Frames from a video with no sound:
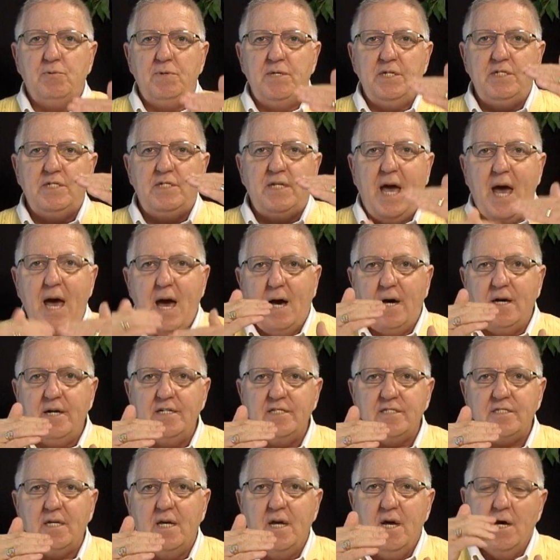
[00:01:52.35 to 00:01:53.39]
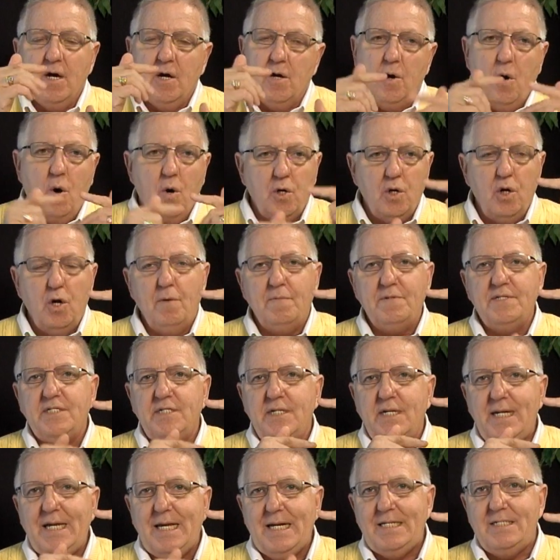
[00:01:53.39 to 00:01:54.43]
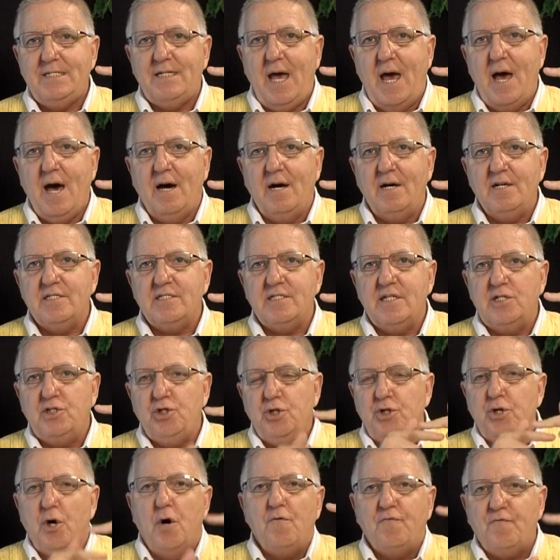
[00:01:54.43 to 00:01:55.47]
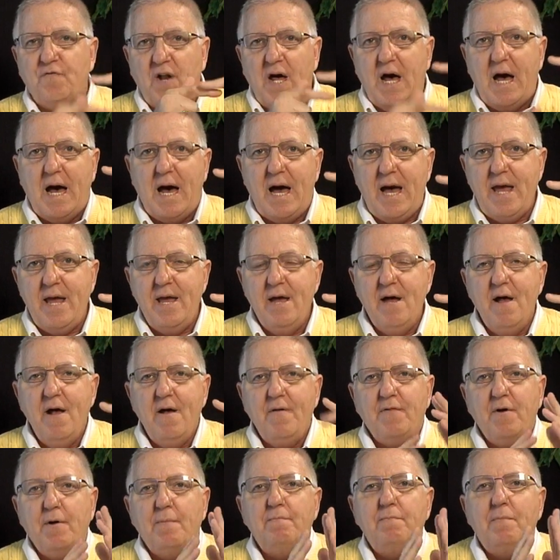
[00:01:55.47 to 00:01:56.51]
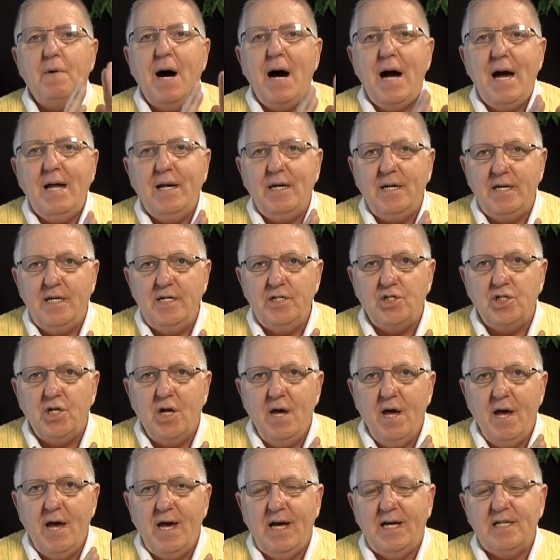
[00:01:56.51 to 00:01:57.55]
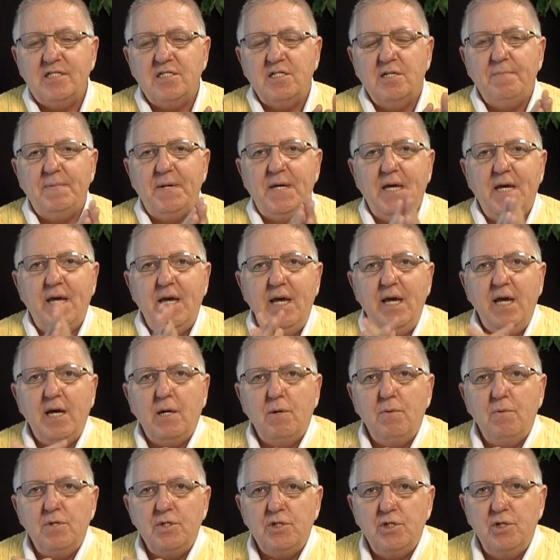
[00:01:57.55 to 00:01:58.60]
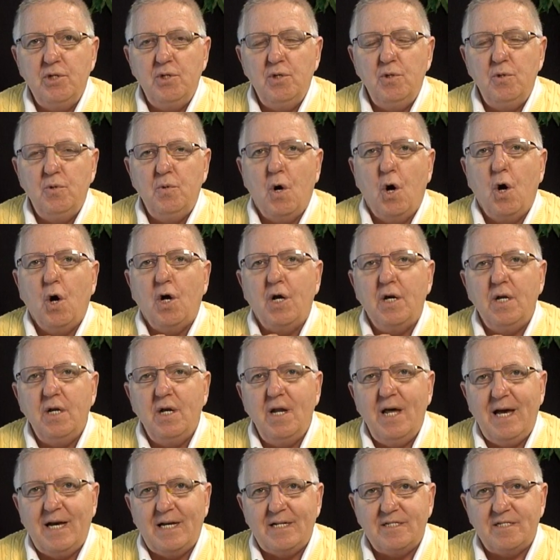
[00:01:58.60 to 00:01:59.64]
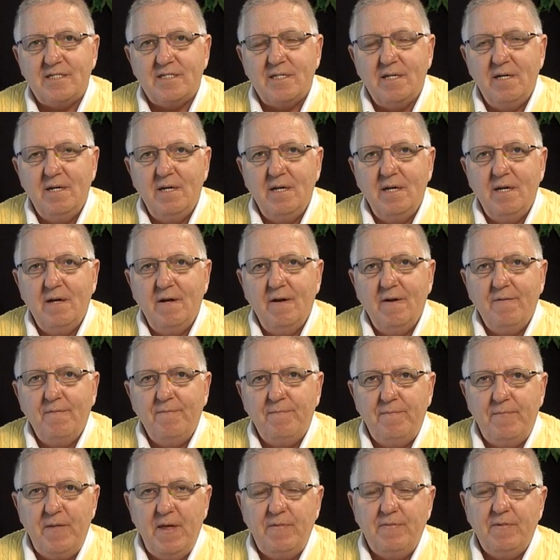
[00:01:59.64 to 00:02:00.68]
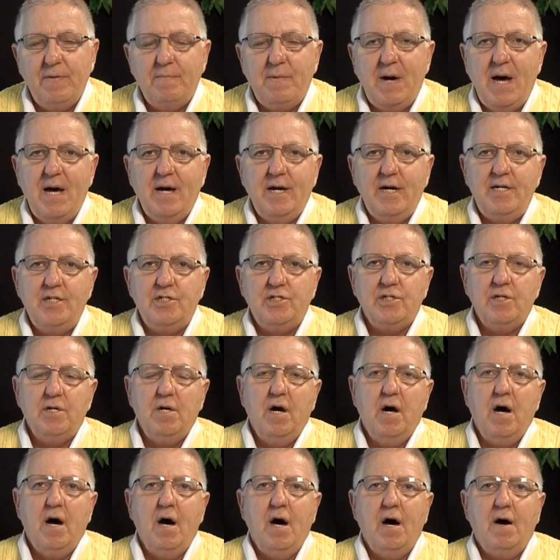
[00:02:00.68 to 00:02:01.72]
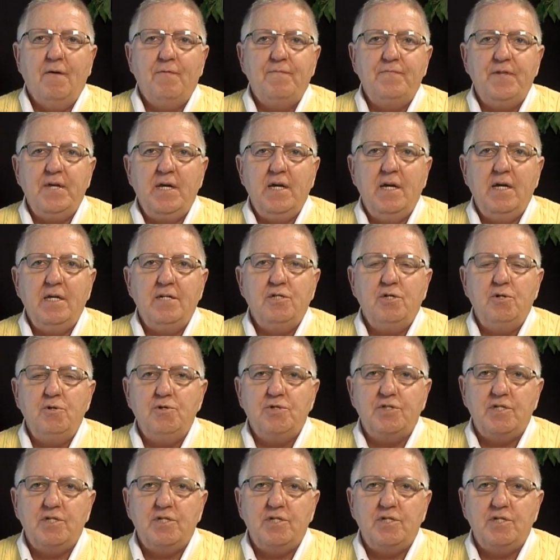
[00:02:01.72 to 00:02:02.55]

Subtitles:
between Dallas or Oklahoma City and Dallas that you don't fly, the mileage has to be equal to or less than the mileage of the two